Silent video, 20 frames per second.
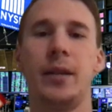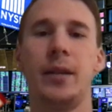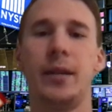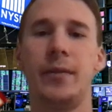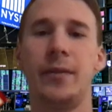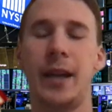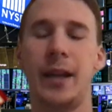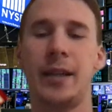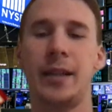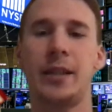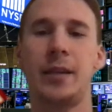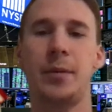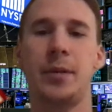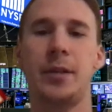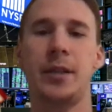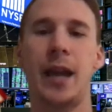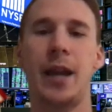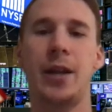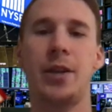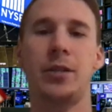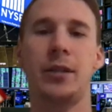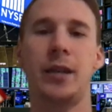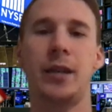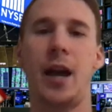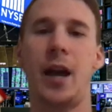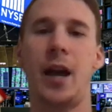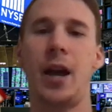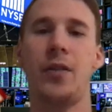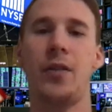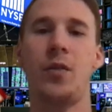That is substantially
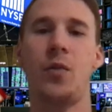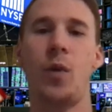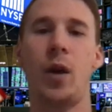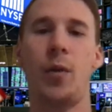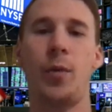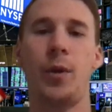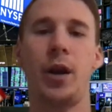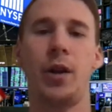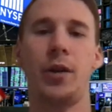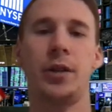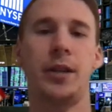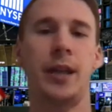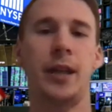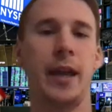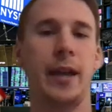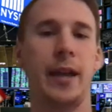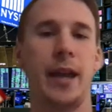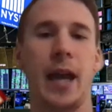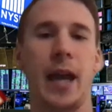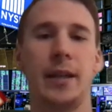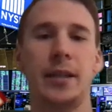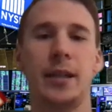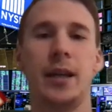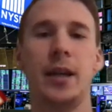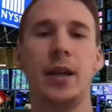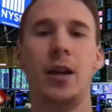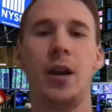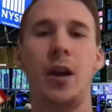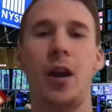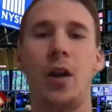higher than where we are today at
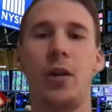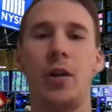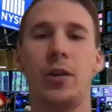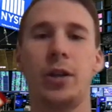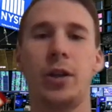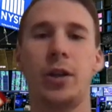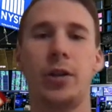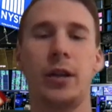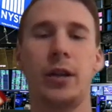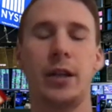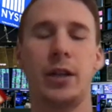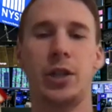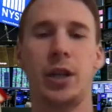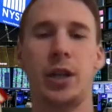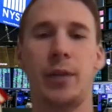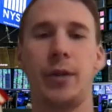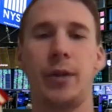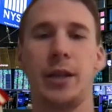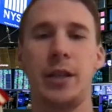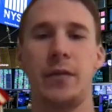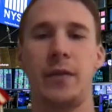our current share price of